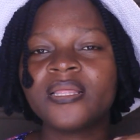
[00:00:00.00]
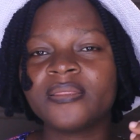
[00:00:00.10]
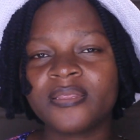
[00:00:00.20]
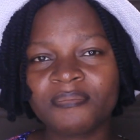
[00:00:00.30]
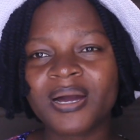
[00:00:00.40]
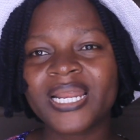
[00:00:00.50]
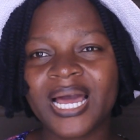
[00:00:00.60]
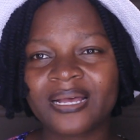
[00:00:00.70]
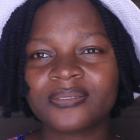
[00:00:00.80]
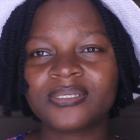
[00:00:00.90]
The man
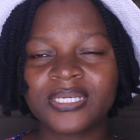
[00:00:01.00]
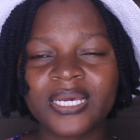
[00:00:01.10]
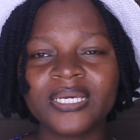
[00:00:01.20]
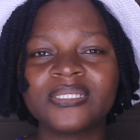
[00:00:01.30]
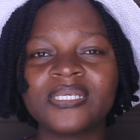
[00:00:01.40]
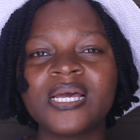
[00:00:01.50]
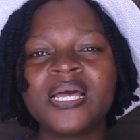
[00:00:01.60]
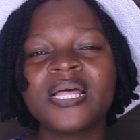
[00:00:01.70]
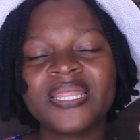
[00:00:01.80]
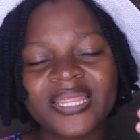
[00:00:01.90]
has to say it.
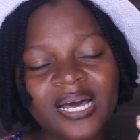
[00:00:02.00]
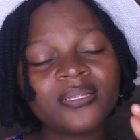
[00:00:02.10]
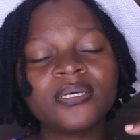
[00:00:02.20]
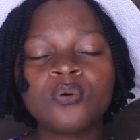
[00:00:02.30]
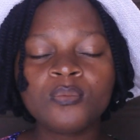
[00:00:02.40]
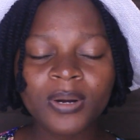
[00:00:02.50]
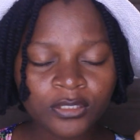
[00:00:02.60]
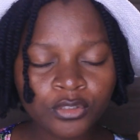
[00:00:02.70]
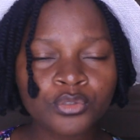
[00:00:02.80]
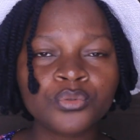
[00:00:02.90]
Now the
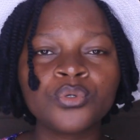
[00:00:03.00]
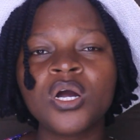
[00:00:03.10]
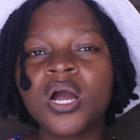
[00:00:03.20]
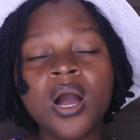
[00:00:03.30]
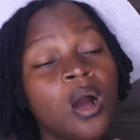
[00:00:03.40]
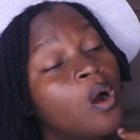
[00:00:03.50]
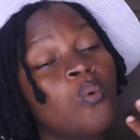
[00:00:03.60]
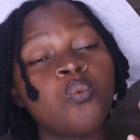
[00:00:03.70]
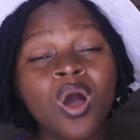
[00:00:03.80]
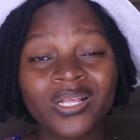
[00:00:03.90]
woman too.
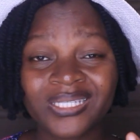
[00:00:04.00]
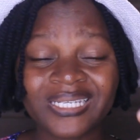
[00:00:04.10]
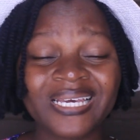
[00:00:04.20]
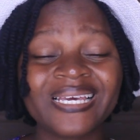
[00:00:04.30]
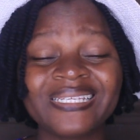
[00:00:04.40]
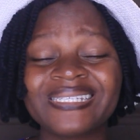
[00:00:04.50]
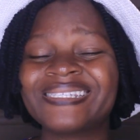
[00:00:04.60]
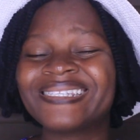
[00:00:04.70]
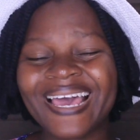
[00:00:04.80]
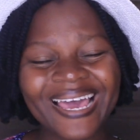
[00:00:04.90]
What
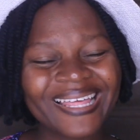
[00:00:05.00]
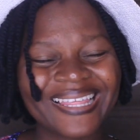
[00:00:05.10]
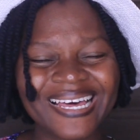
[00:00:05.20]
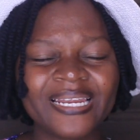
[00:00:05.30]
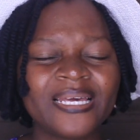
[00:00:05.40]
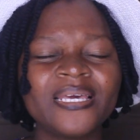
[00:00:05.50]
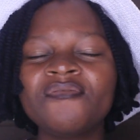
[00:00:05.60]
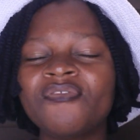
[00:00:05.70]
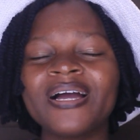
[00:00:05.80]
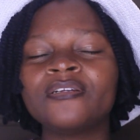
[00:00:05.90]
is there that
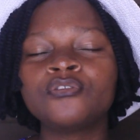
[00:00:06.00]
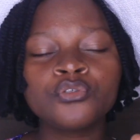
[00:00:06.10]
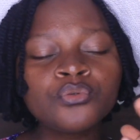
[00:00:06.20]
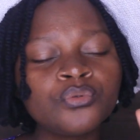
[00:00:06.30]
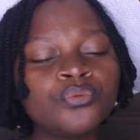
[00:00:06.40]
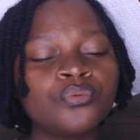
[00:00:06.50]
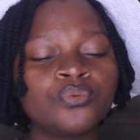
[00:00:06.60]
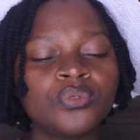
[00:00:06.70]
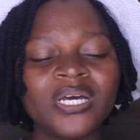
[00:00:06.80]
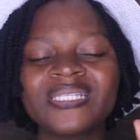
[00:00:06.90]
if I do,
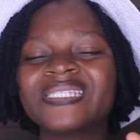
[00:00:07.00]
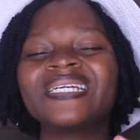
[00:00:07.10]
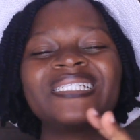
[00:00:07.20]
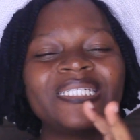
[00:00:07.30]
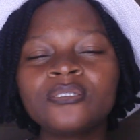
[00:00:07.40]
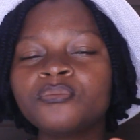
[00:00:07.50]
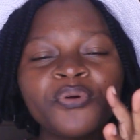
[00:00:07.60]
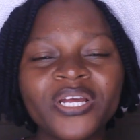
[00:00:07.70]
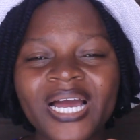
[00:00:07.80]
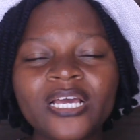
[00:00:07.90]
it's a deal
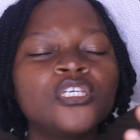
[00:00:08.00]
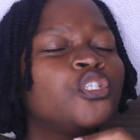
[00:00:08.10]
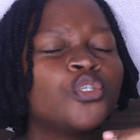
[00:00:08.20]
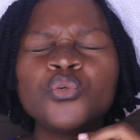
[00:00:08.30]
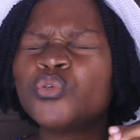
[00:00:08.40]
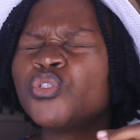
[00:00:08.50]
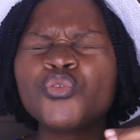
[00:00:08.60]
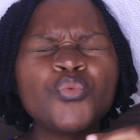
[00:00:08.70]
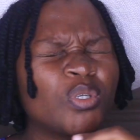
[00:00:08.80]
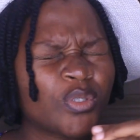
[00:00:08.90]
breaker, you
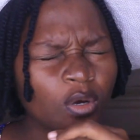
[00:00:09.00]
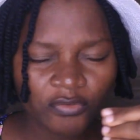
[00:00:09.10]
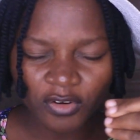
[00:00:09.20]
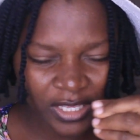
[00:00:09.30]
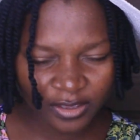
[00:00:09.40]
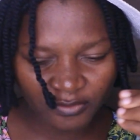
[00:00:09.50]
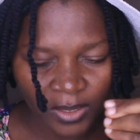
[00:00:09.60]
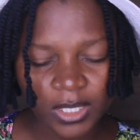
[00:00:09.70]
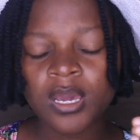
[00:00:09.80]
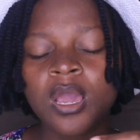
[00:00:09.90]
will not forgive
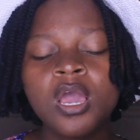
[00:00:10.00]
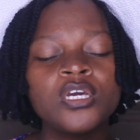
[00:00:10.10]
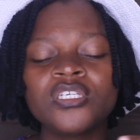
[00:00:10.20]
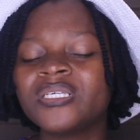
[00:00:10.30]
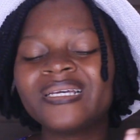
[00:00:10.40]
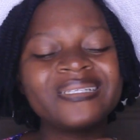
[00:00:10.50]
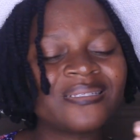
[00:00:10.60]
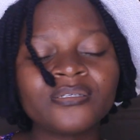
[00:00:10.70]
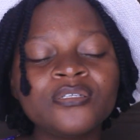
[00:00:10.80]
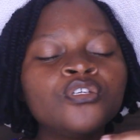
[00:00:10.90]
me?
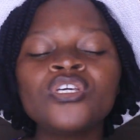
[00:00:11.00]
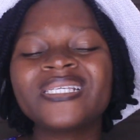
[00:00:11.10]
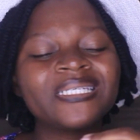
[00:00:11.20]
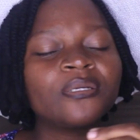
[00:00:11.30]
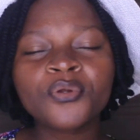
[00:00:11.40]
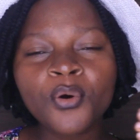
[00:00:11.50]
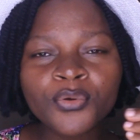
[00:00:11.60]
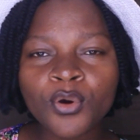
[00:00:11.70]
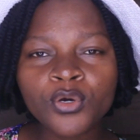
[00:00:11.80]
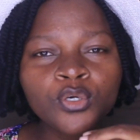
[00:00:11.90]
It's a
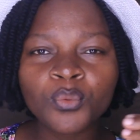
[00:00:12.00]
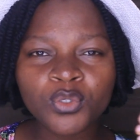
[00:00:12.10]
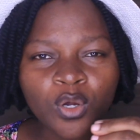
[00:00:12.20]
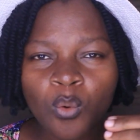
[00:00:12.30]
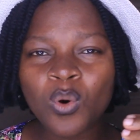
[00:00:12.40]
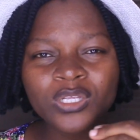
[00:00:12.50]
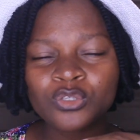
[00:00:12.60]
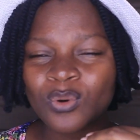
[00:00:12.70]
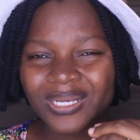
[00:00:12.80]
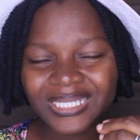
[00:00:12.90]
no. You will not want
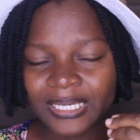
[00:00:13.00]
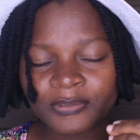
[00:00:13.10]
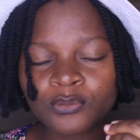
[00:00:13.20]
to accept.